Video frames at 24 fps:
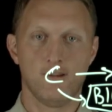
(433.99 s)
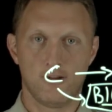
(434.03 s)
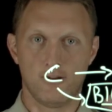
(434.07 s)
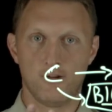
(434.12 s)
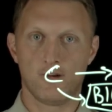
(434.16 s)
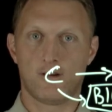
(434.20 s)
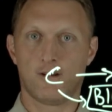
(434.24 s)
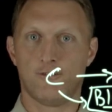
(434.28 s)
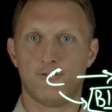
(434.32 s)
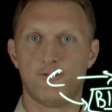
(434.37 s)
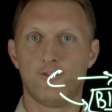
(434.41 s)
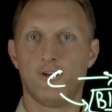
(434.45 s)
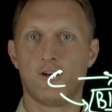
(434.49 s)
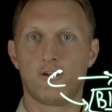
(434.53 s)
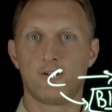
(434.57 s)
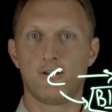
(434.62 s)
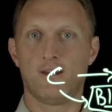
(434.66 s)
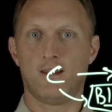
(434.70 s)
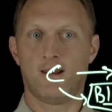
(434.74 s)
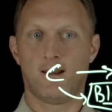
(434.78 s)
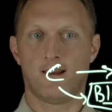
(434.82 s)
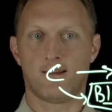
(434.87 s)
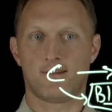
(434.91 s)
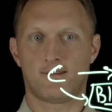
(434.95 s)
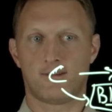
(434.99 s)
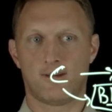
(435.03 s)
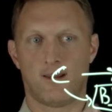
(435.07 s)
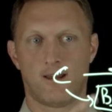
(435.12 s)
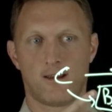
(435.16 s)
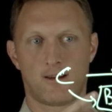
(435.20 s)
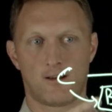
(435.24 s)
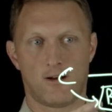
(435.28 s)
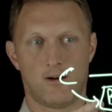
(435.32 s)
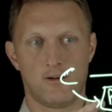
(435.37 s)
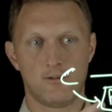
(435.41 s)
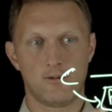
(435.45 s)
You configure
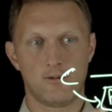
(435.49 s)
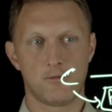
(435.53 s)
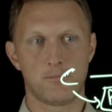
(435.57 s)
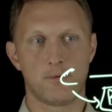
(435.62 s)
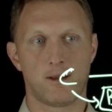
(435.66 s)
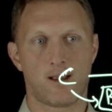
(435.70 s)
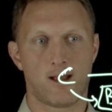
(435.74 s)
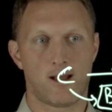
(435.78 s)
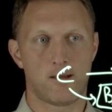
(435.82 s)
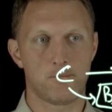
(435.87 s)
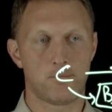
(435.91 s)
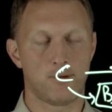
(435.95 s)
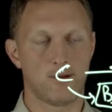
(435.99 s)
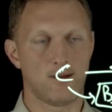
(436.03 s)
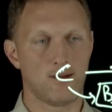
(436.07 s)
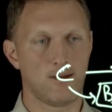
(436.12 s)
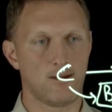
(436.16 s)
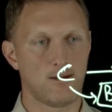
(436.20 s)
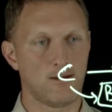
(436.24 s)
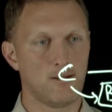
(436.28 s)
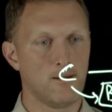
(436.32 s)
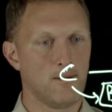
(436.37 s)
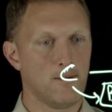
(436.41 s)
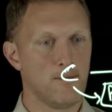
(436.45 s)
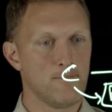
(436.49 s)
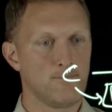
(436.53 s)
DNSSEC on your big IP.